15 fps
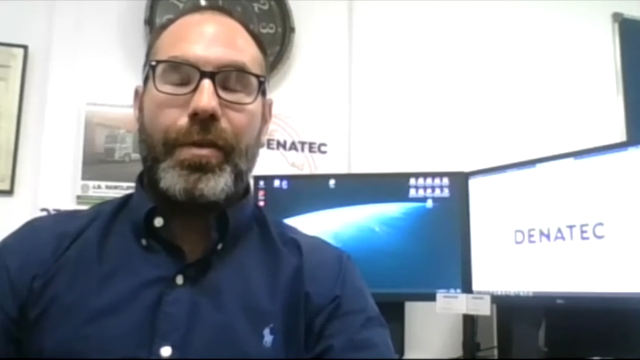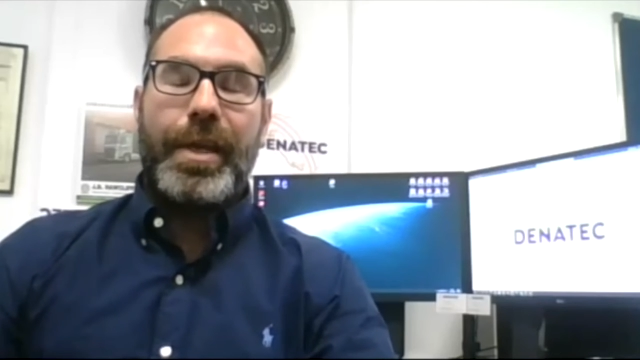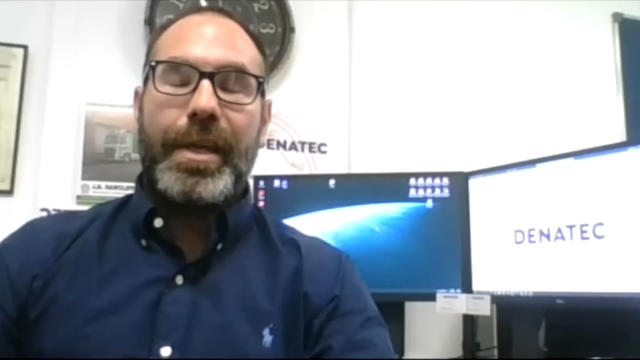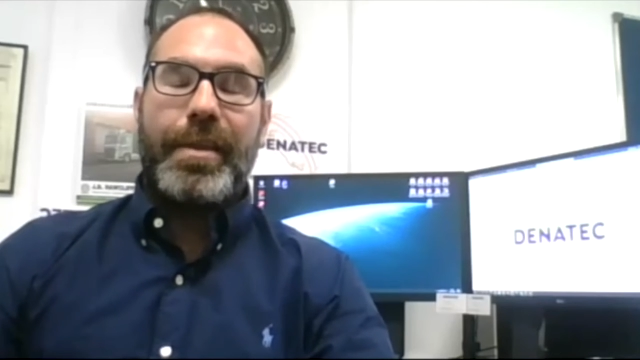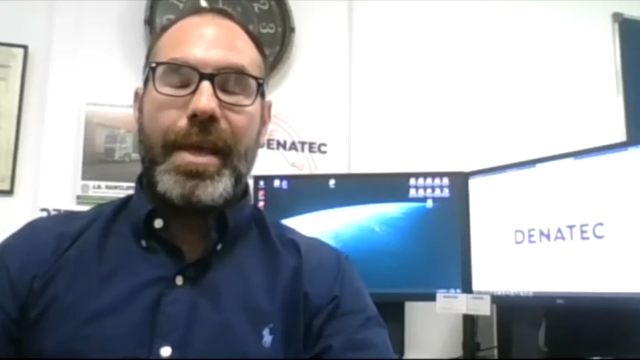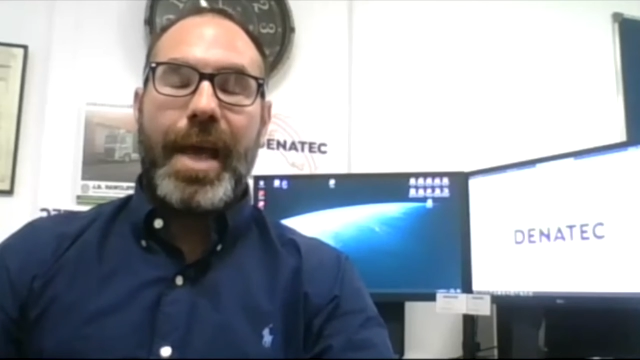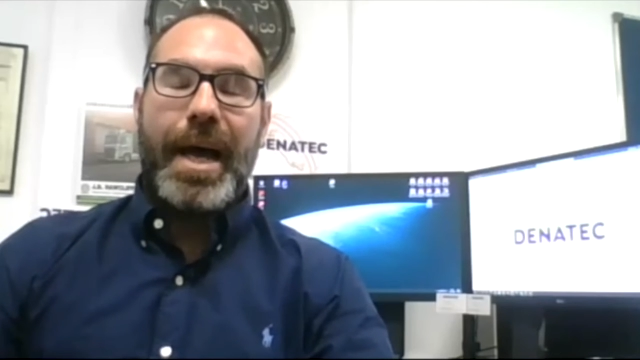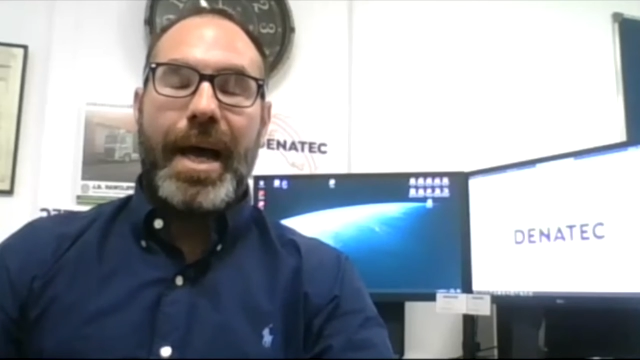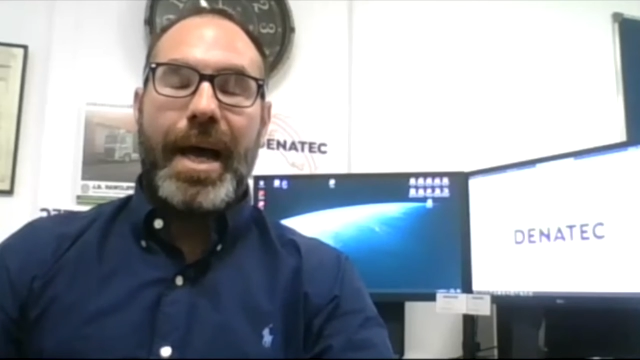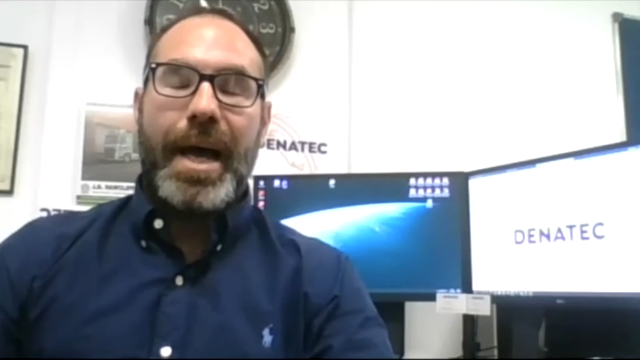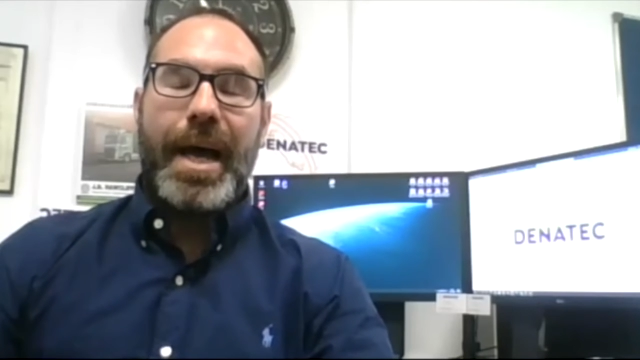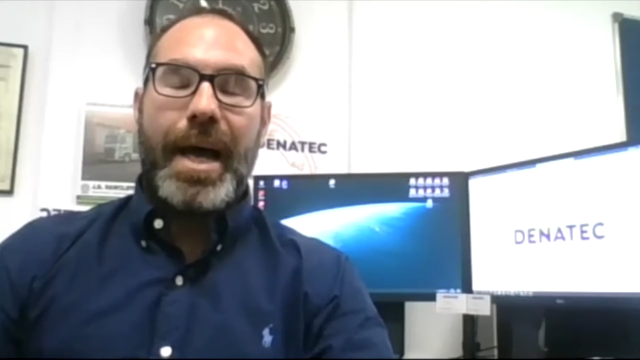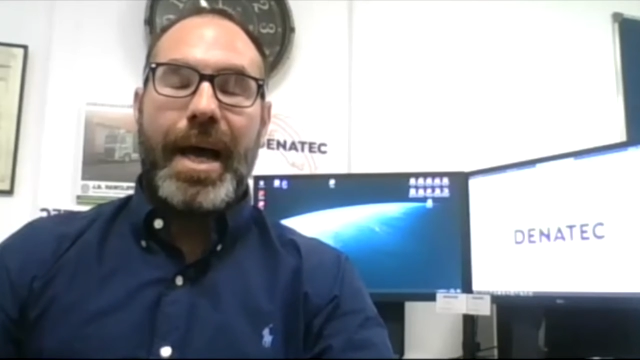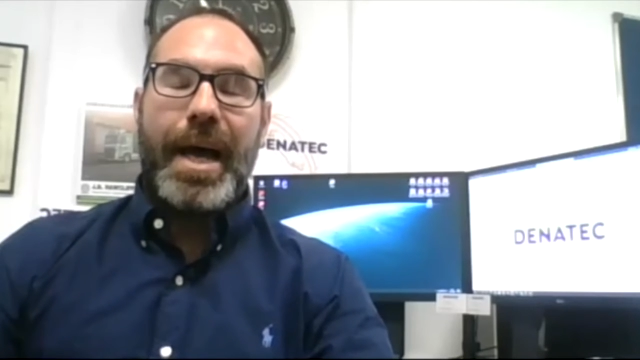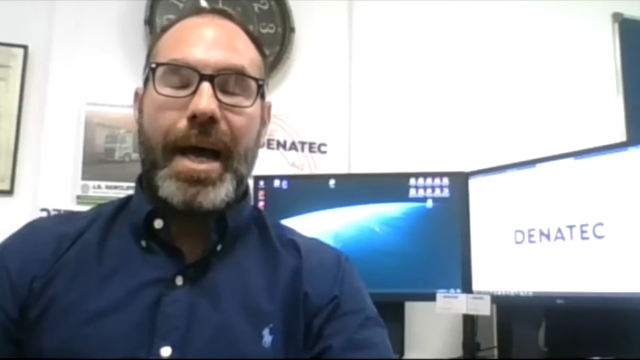
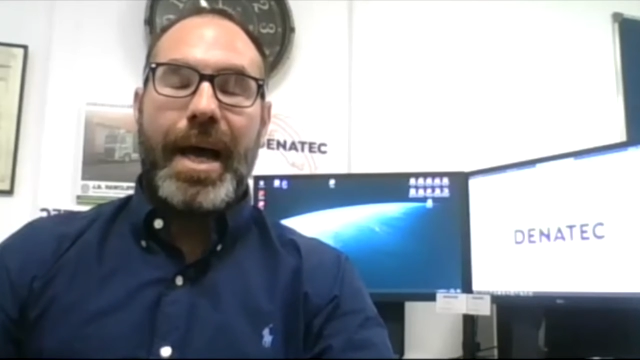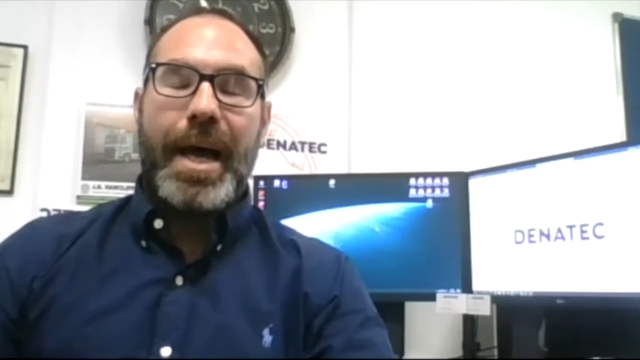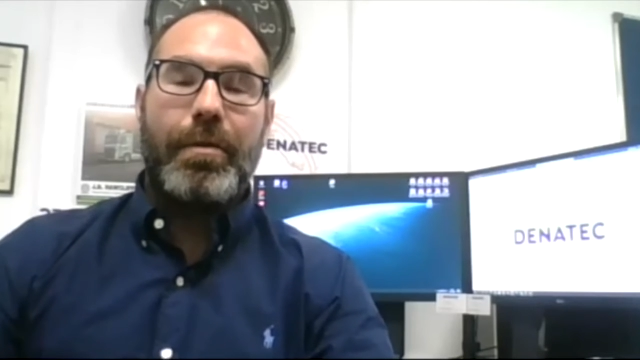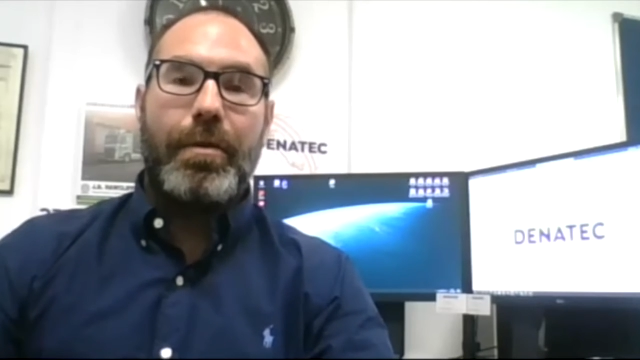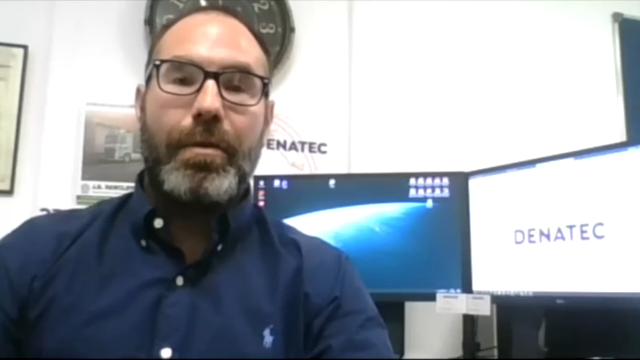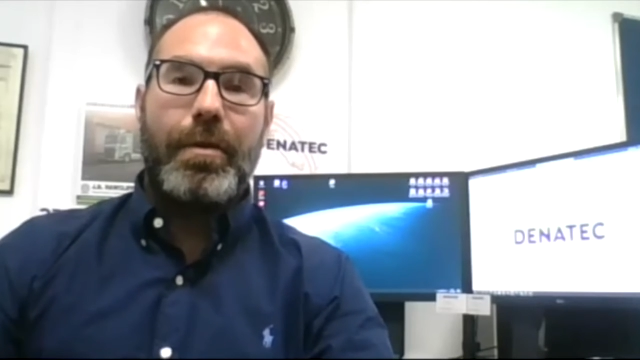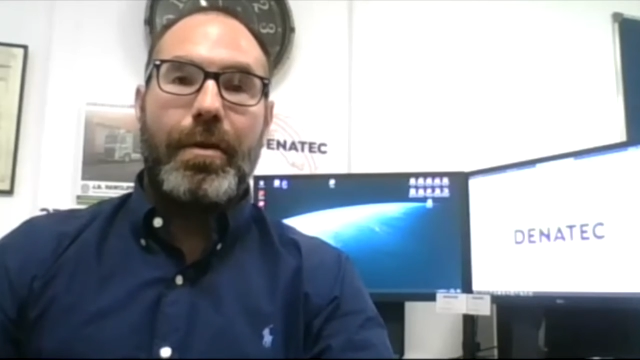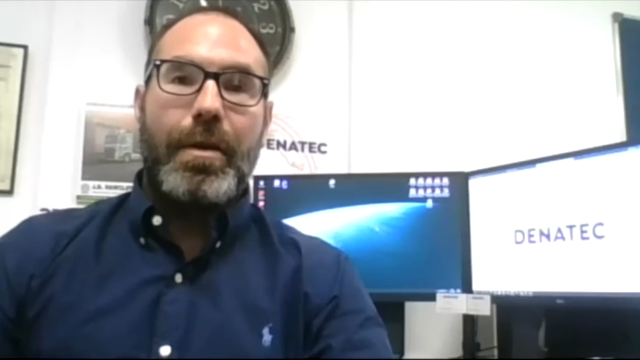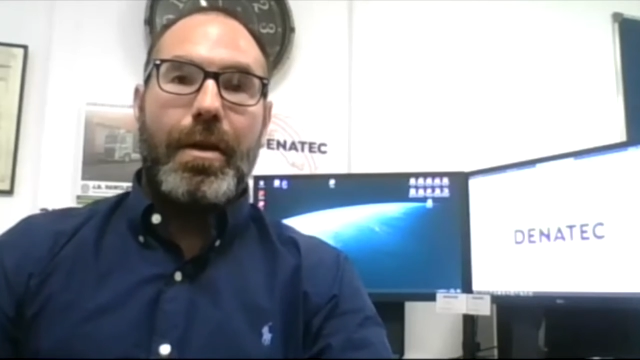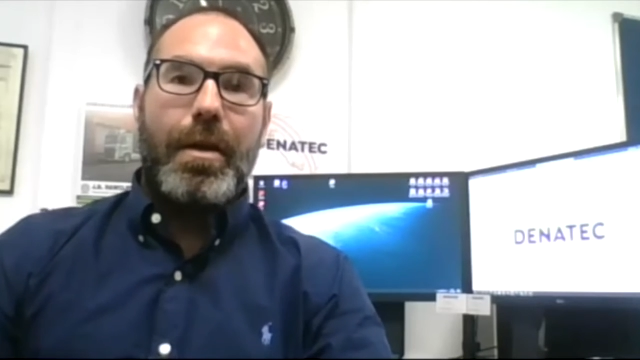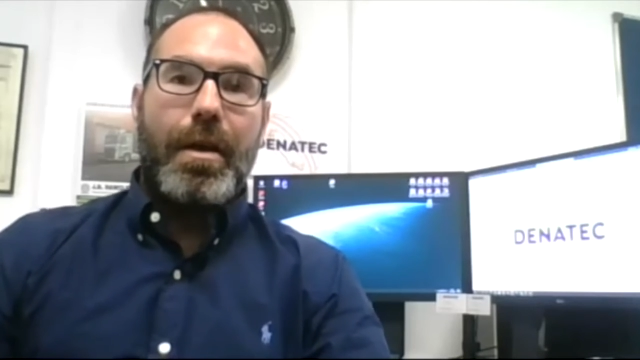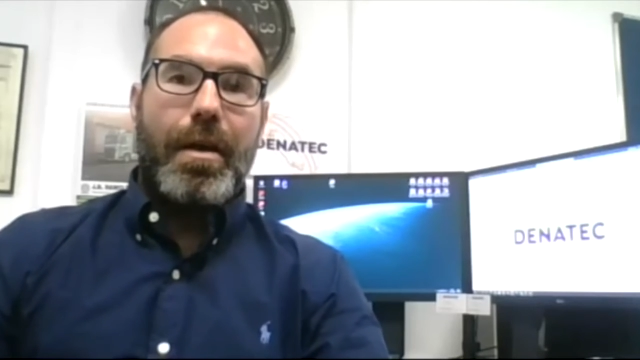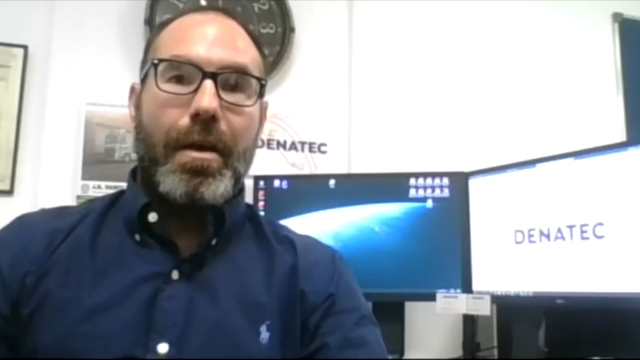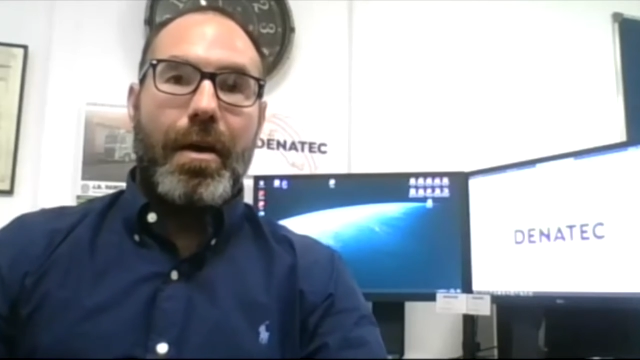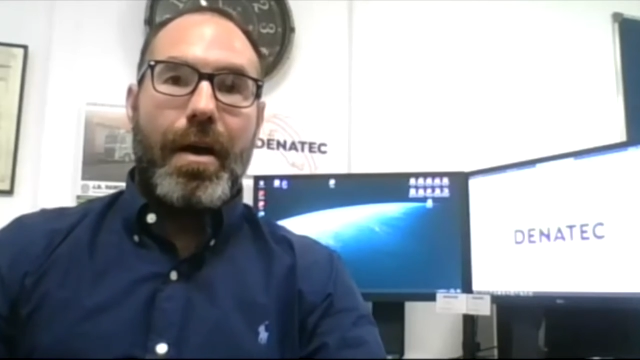ideal
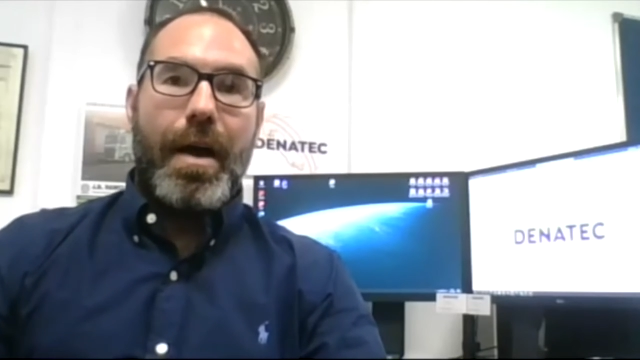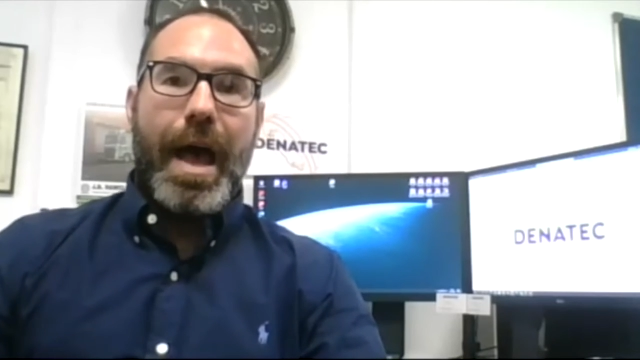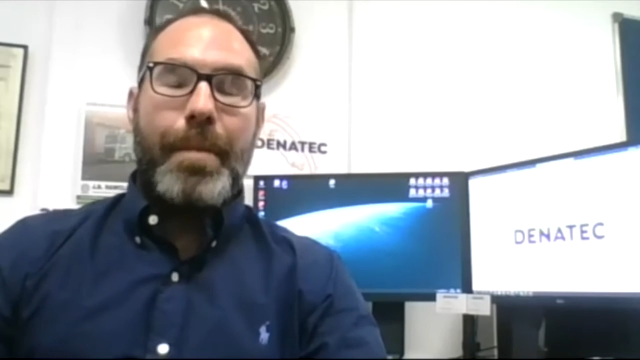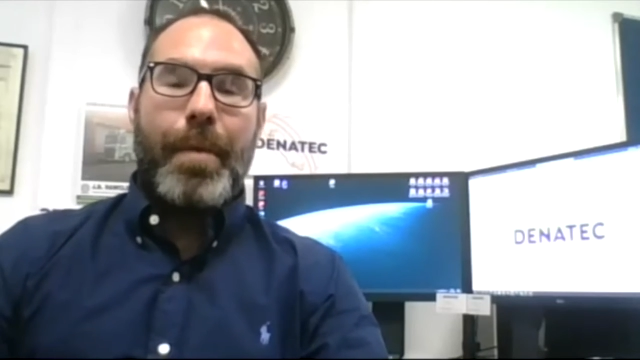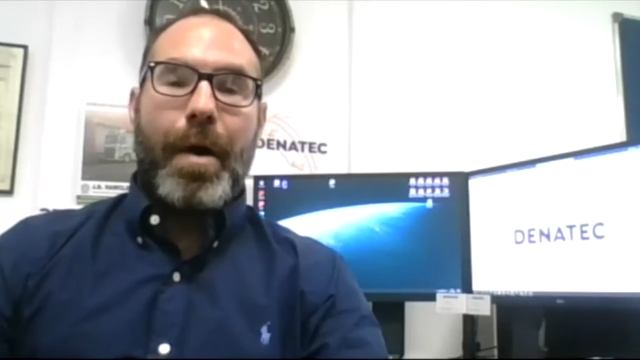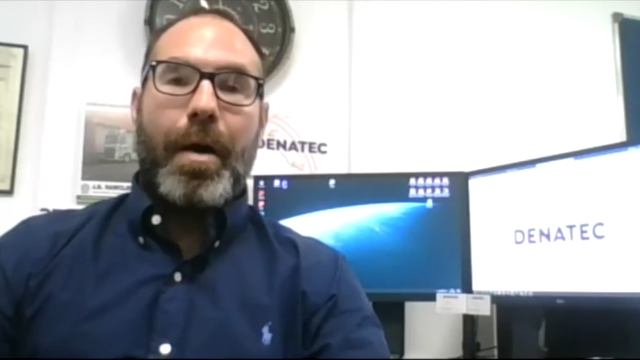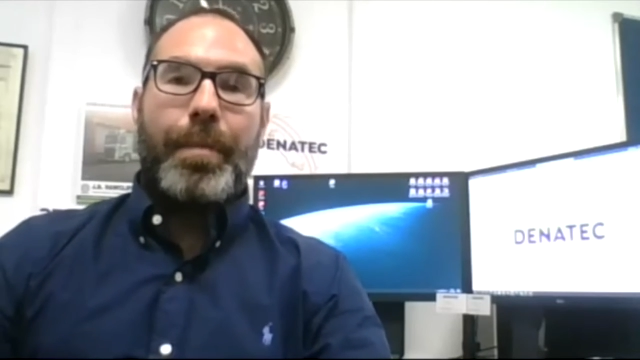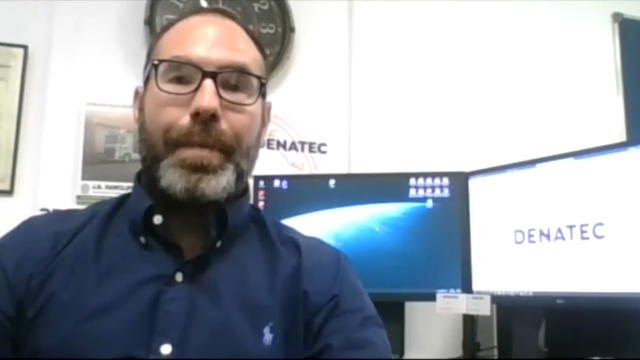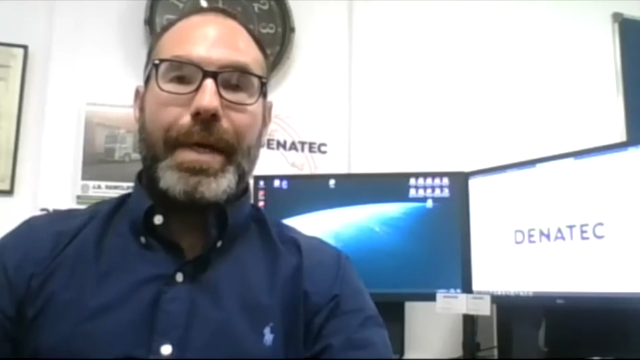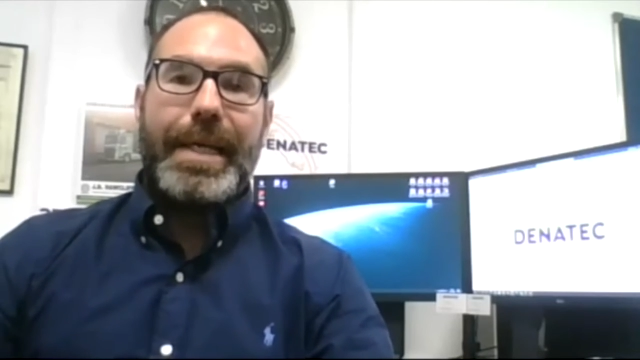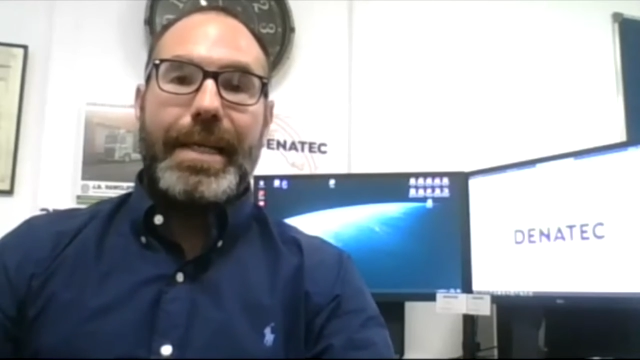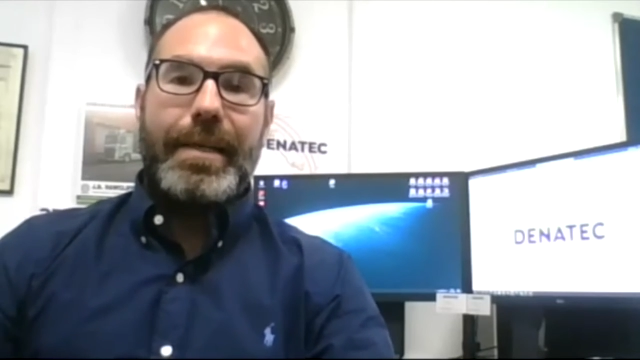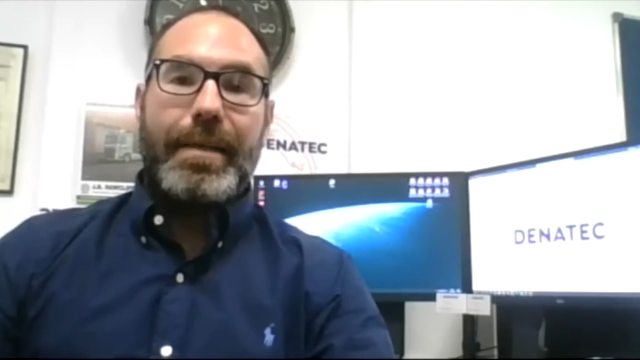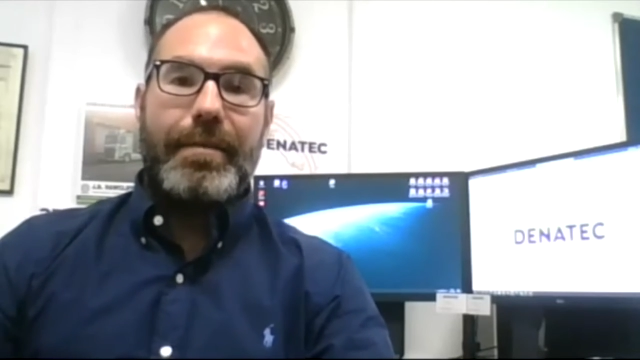MRP